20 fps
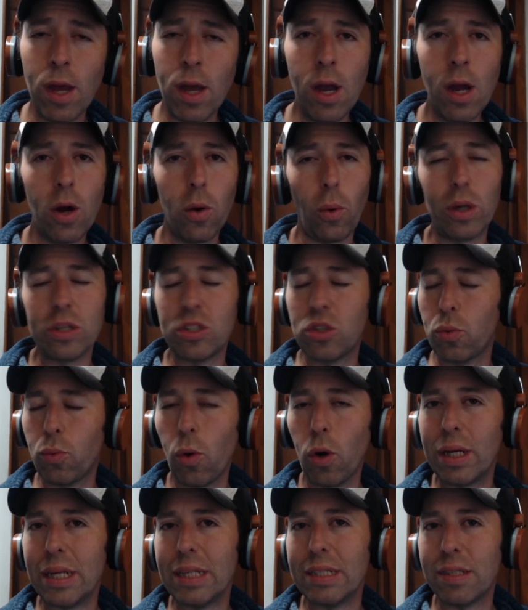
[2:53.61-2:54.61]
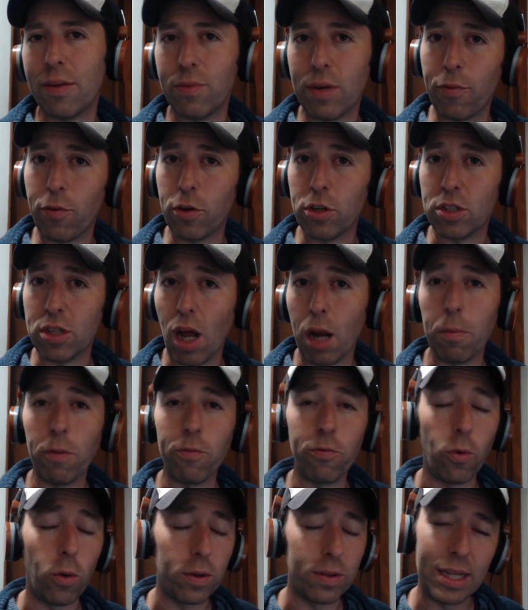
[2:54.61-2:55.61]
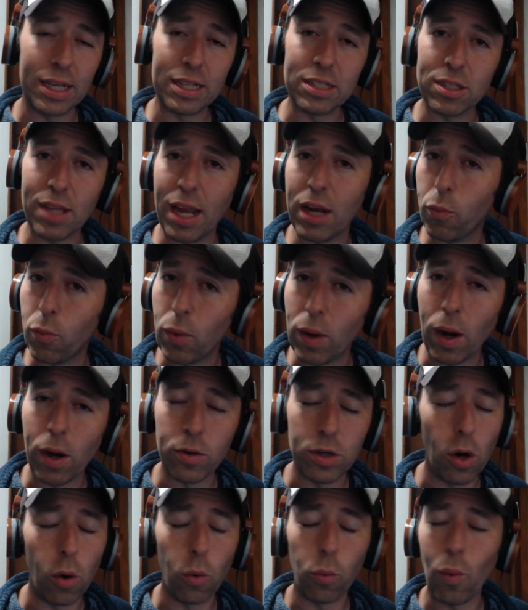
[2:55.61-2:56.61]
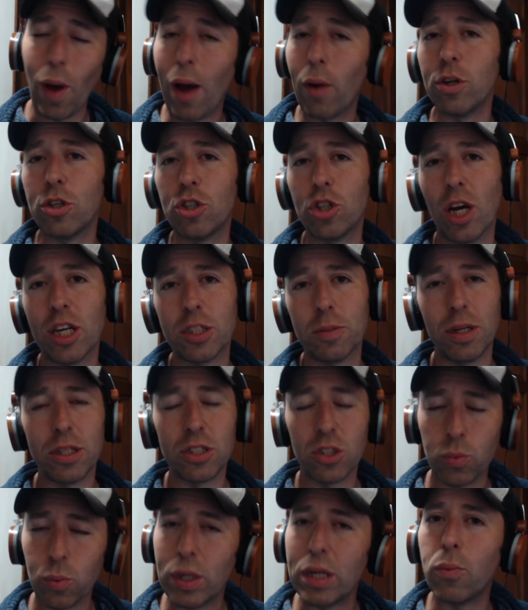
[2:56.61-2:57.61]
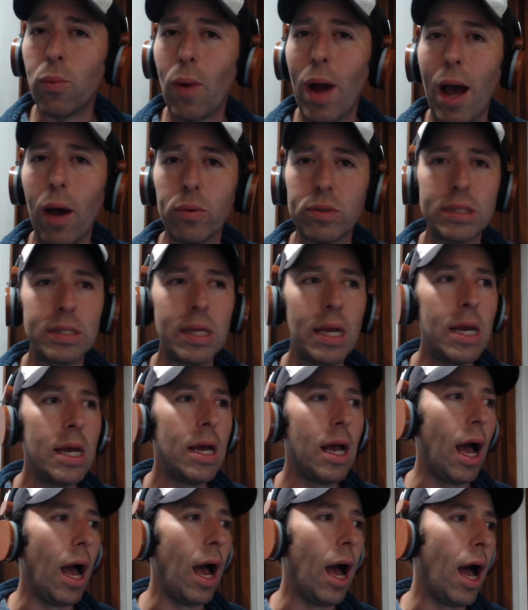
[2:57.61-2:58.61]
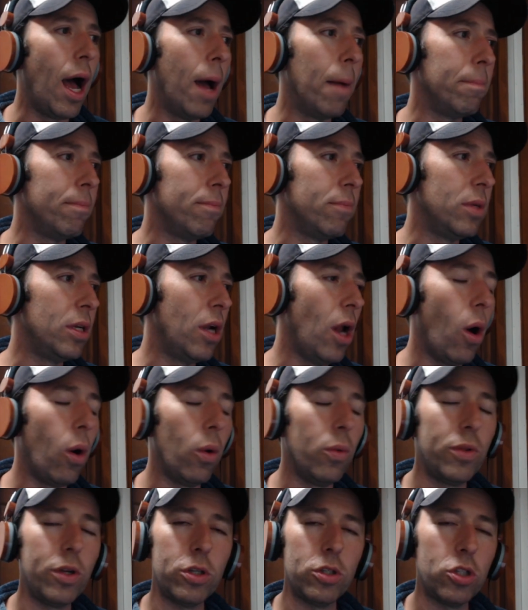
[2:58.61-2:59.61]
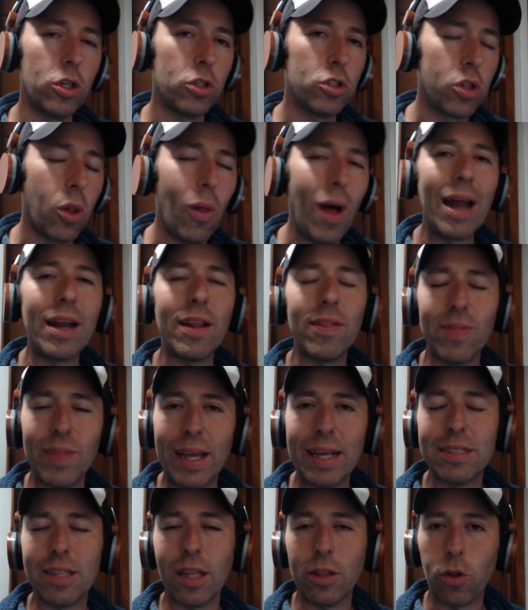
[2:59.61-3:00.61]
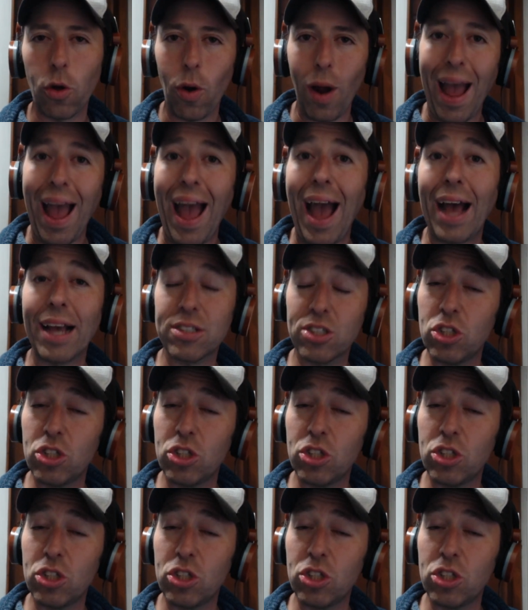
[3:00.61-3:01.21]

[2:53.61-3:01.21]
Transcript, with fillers: whereas the rookies have never done before. Things like you know route adjustments, read routes. Um, you know, th- there's a lot of things that they're asked to